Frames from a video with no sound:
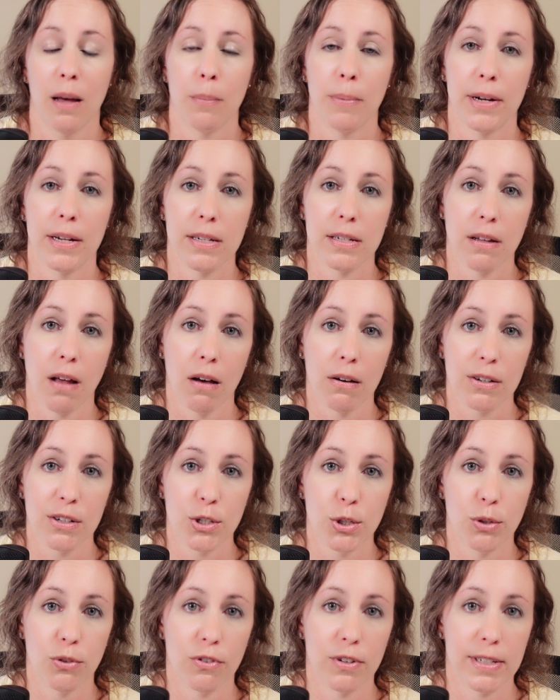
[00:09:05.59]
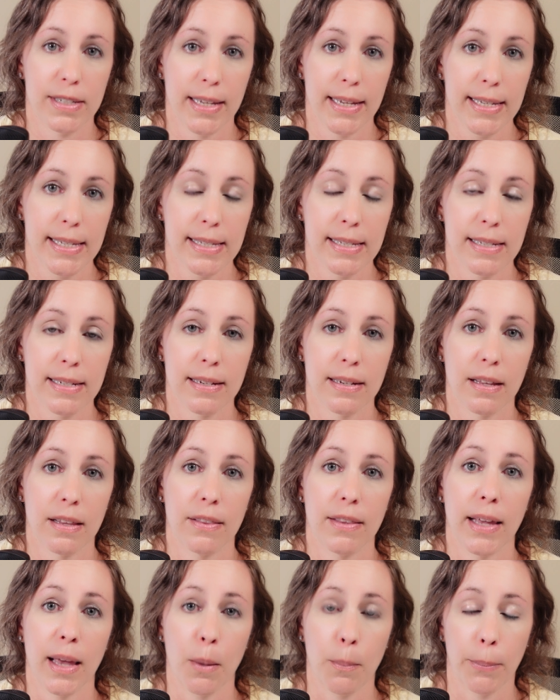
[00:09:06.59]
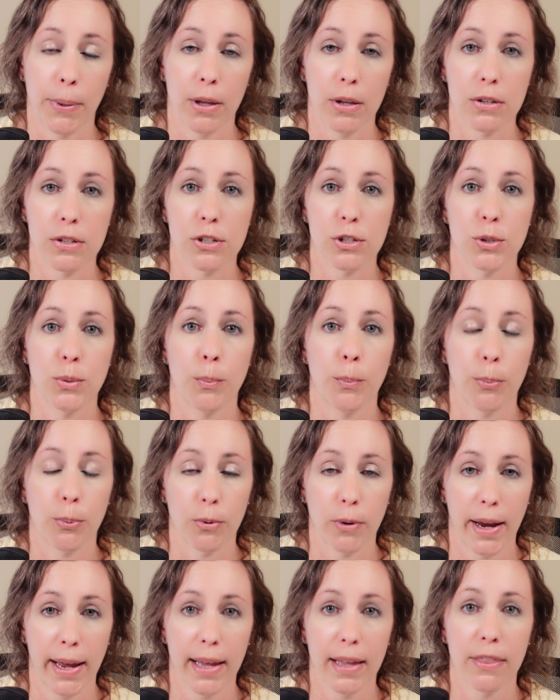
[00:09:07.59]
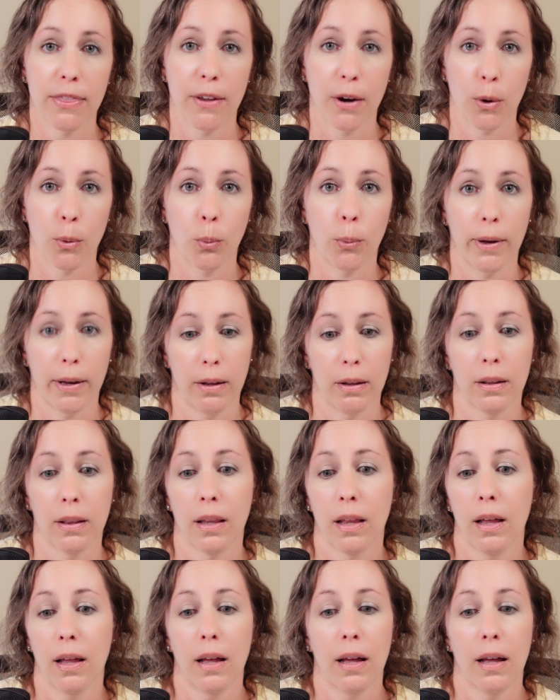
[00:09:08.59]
but as long as you resist the impulse to break their will,